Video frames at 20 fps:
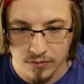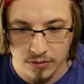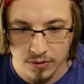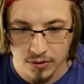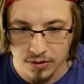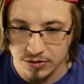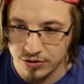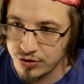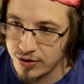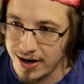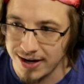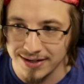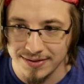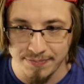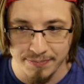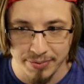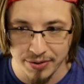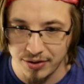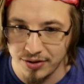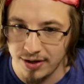Trying to
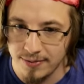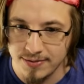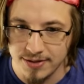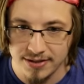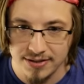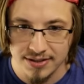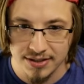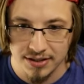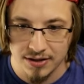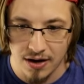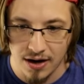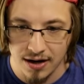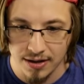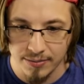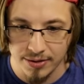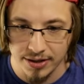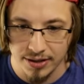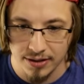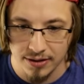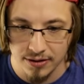build up to this
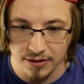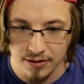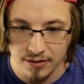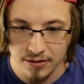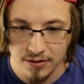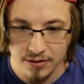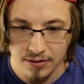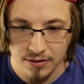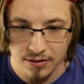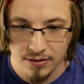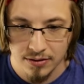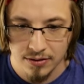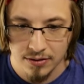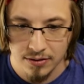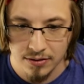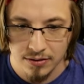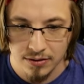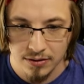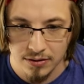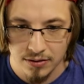economy here.
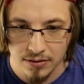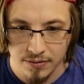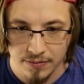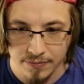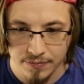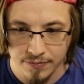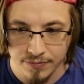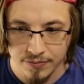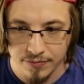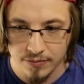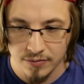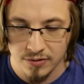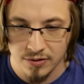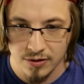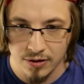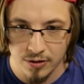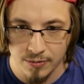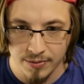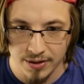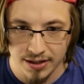
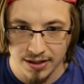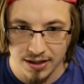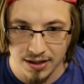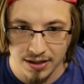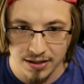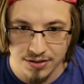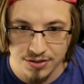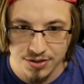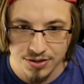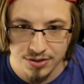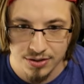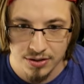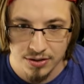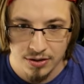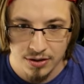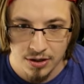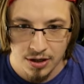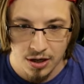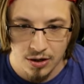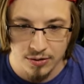Oh my gosh.
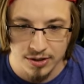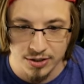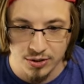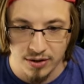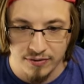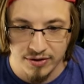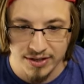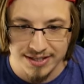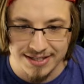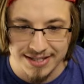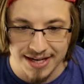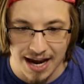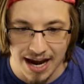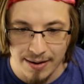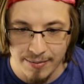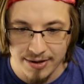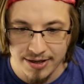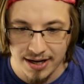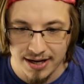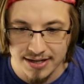Okay, so every
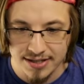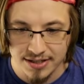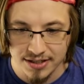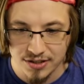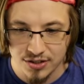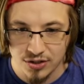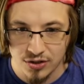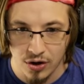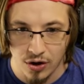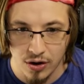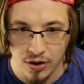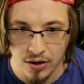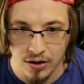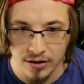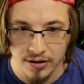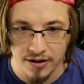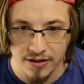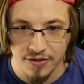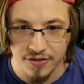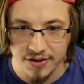diamond I
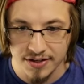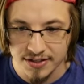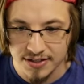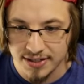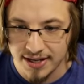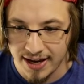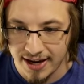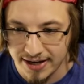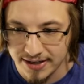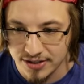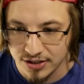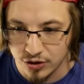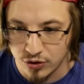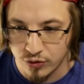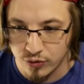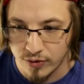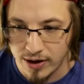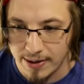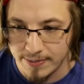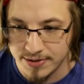discard, this gains a
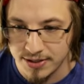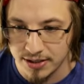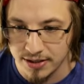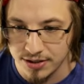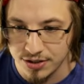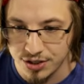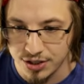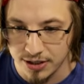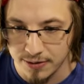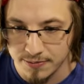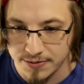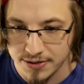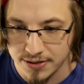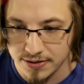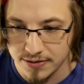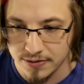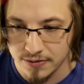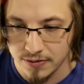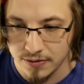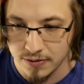crap ton of chips.
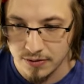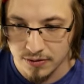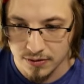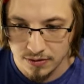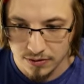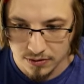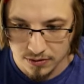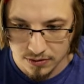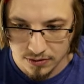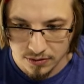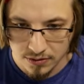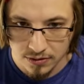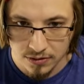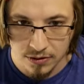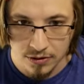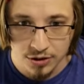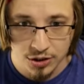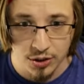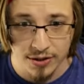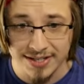
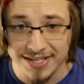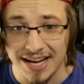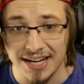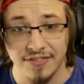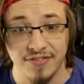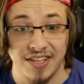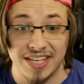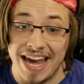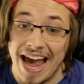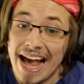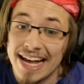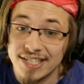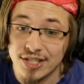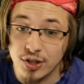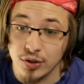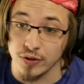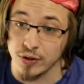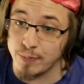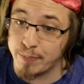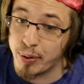So the, the
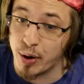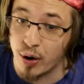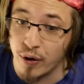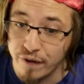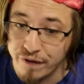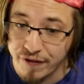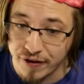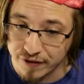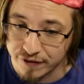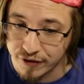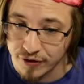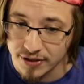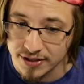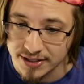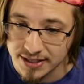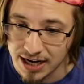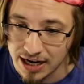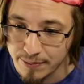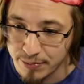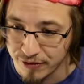castle's perfect for this
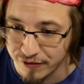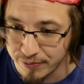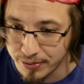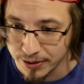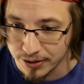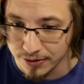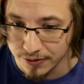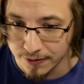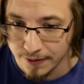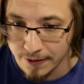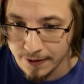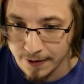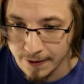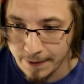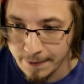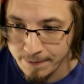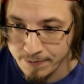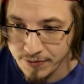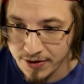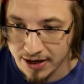type of build.
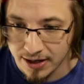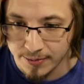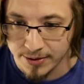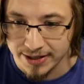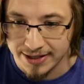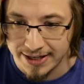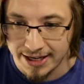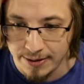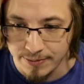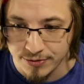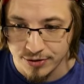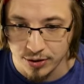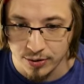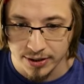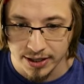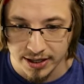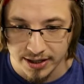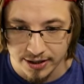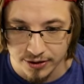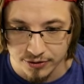And I'm going to keep doing
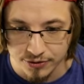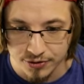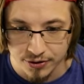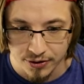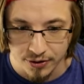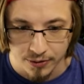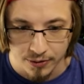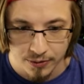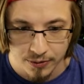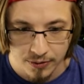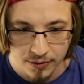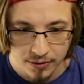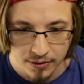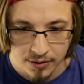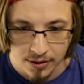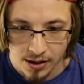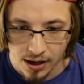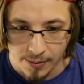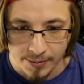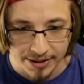it here too.
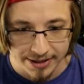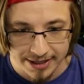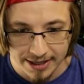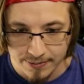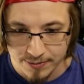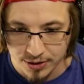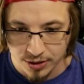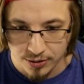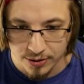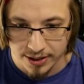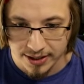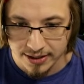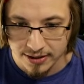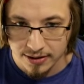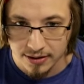I'm gonna keep doing it.